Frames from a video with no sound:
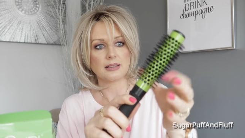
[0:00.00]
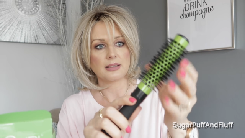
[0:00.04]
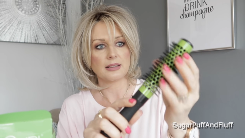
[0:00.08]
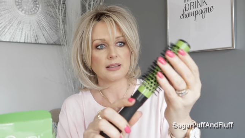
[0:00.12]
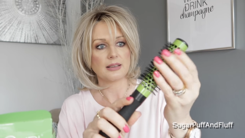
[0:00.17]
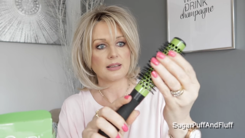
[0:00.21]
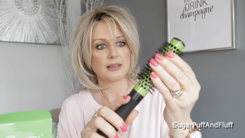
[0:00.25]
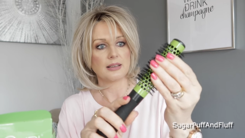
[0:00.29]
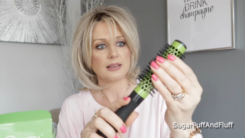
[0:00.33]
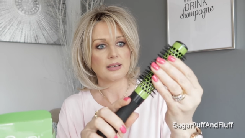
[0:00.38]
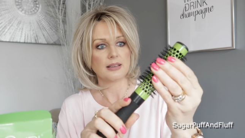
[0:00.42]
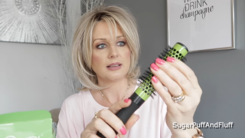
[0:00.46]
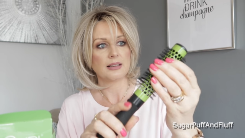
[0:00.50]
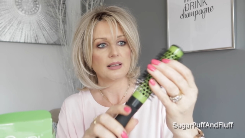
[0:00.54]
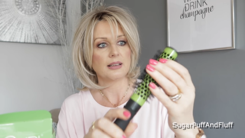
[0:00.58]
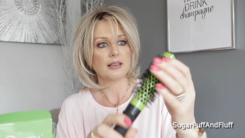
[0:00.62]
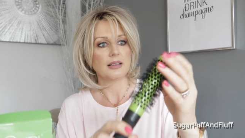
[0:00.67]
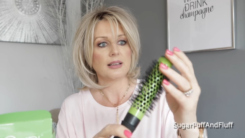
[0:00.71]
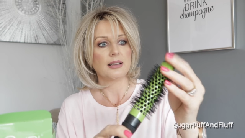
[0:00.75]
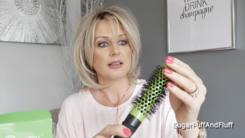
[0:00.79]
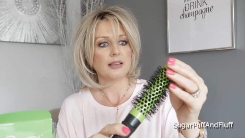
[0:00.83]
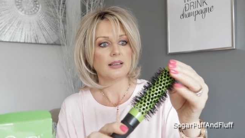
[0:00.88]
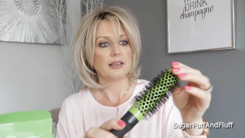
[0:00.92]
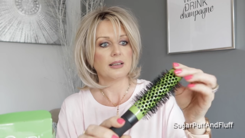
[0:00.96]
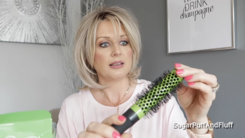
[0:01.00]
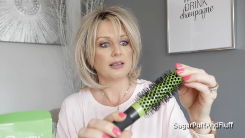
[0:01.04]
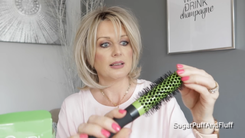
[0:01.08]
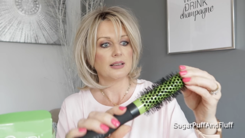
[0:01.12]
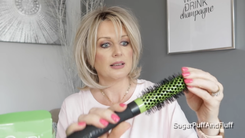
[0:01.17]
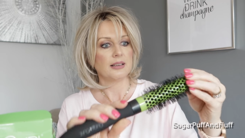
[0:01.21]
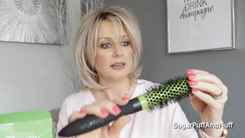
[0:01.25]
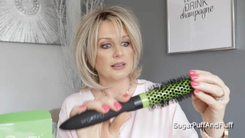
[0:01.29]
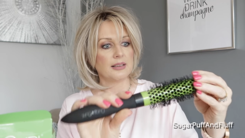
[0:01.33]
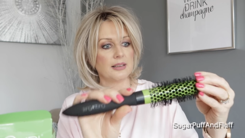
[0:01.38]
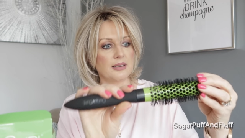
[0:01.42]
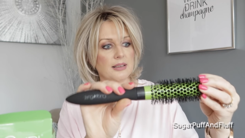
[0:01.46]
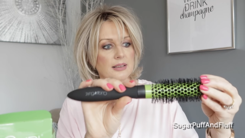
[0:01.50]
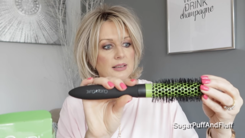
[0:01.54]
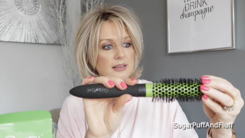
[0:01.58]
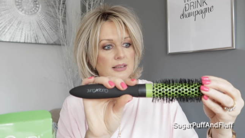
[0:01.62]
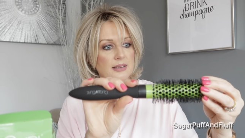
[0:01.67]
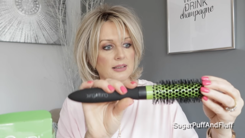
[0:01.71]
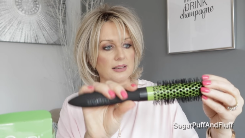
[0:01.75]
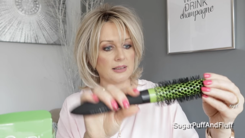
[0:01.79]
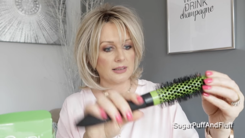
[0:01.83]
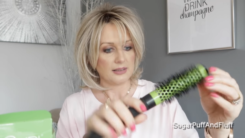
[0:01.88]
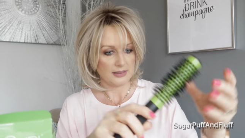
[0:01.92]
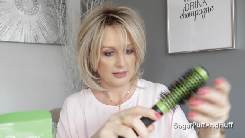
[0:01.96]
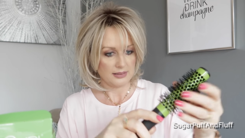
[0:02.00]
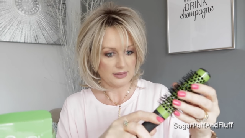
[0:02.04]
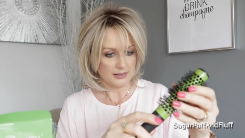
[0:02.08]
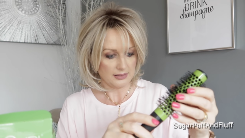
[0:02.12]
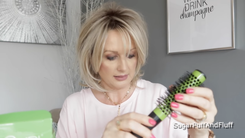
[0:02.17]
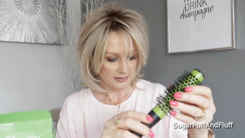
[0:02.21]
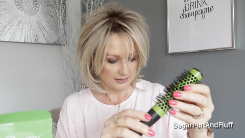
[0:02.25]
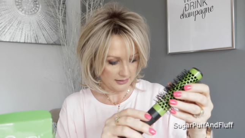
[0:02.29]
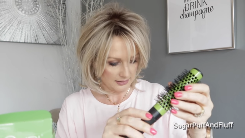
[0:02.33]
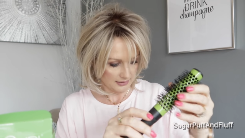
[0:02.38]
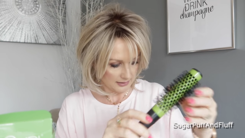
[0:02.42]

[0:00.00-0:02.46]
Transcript: Nobody speaks.